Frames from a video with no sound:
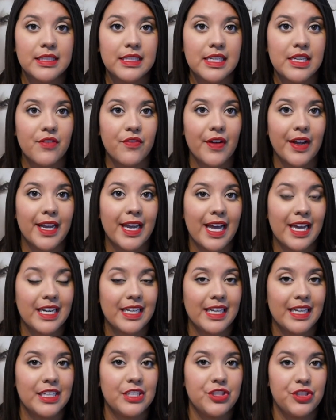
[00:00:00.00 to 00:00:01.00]
see if I had
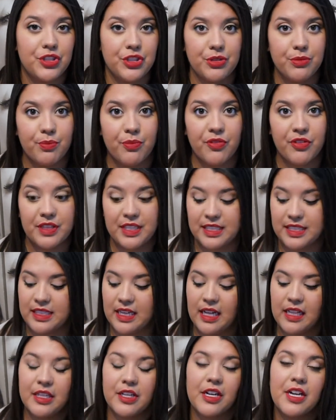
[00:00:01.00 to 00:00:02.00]
like a dupe for this
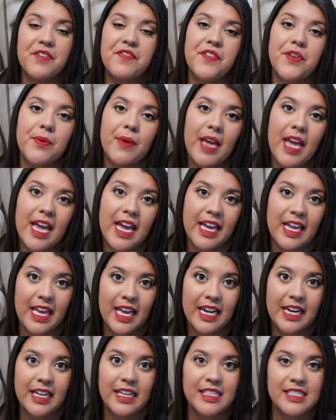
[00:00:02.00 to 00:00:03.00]
color if you can't
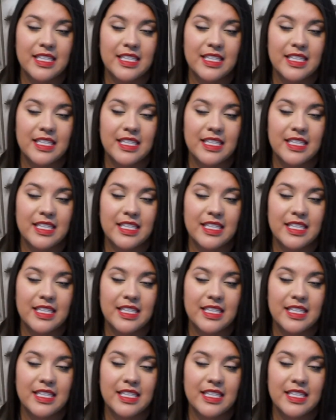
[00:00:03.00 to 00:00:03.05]
get it,